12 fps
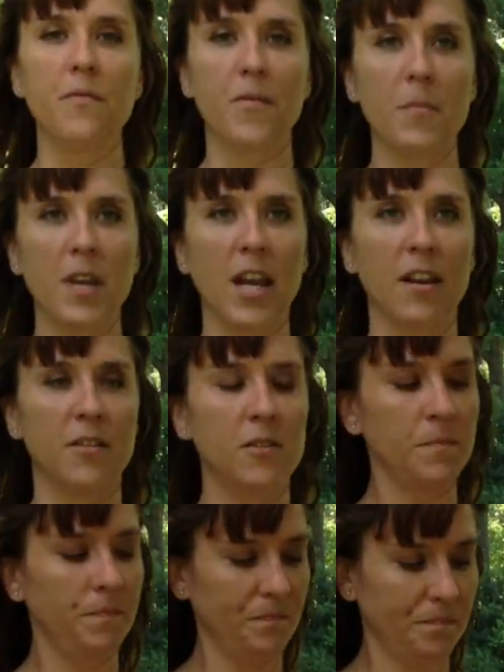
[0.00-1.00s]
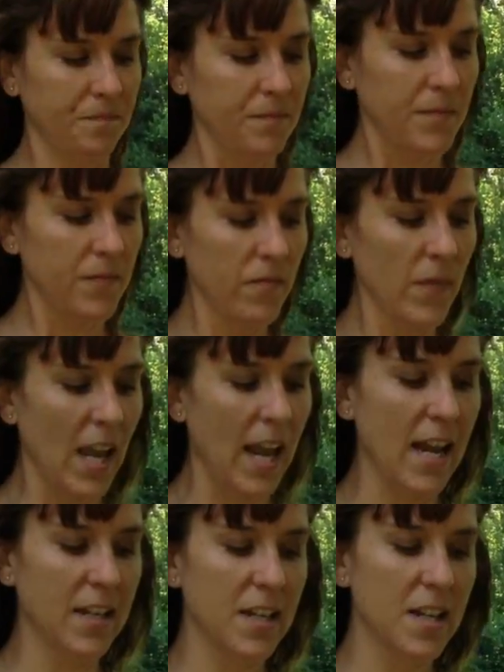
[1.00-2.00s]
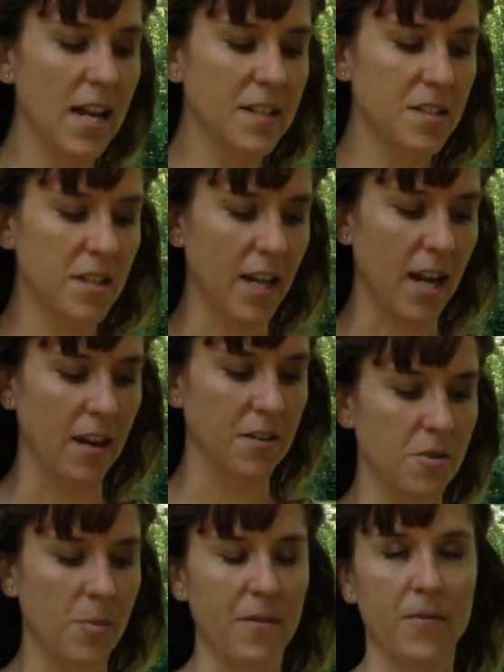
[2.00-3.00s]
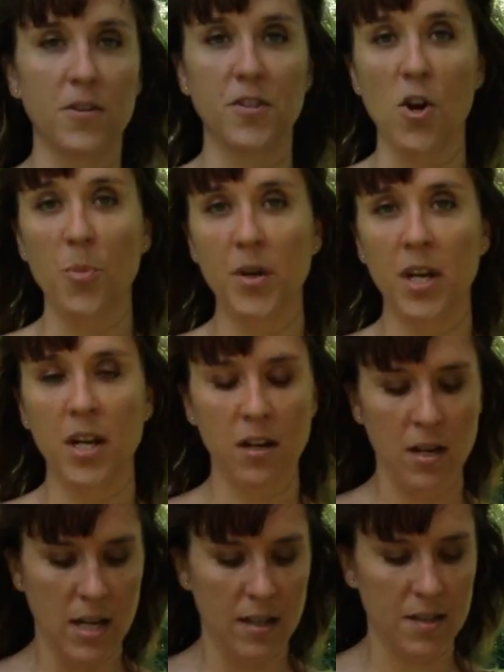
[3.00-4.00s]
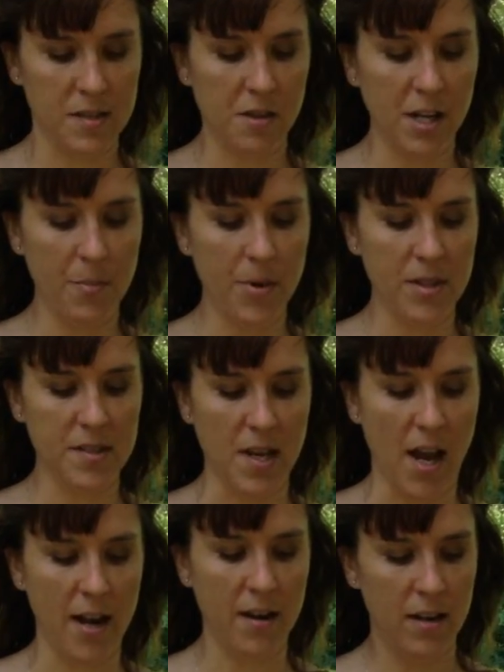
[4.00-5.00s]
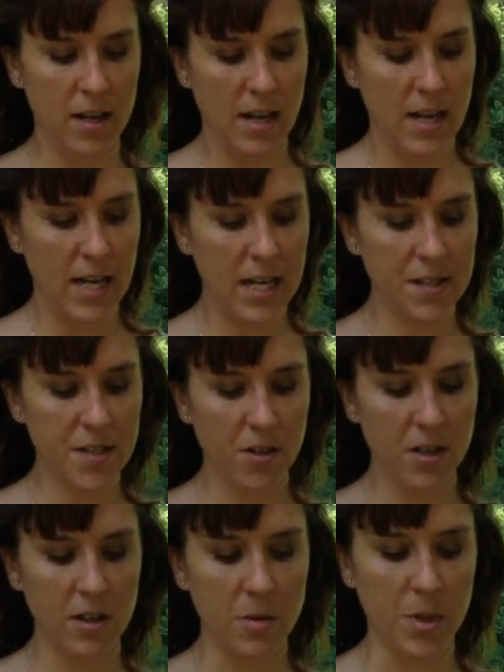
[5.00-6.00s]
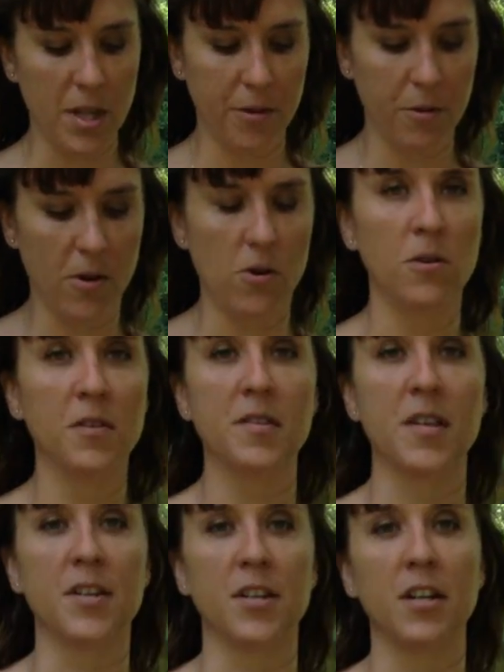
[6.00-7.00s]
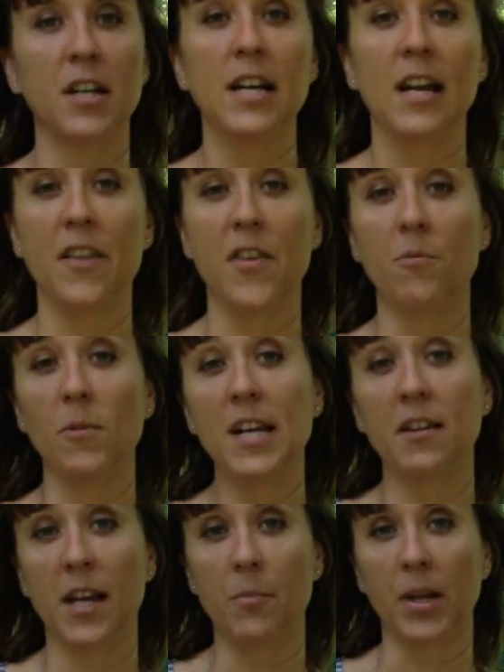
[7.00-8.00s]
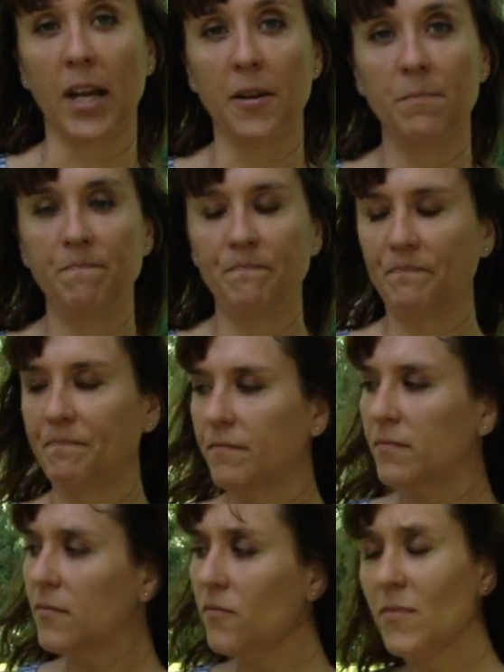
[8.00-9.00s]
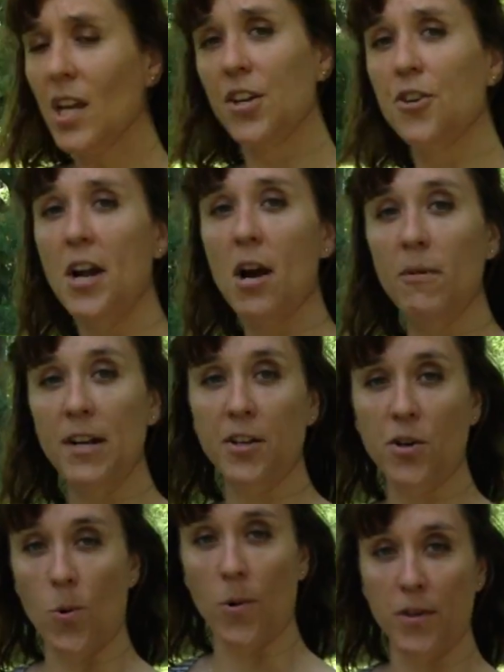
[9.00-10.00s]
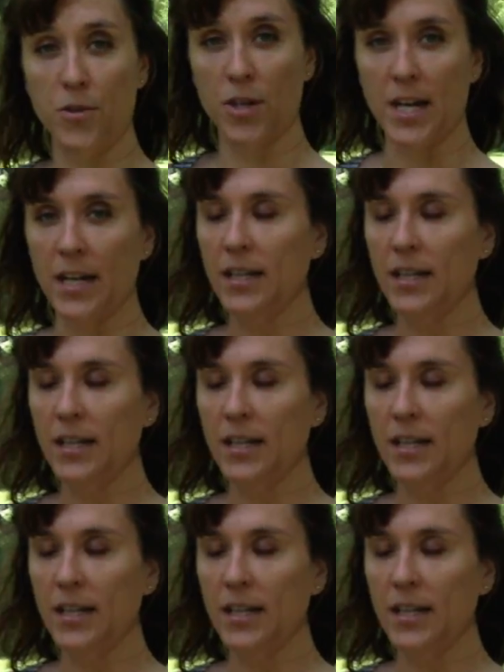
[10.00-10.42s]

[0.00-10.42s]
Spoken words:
from the handle and connect it to the handle by first opening this clamp on the side, inserting the bit through the hole in the center, and then reclamping it. You're now ready to core the tree.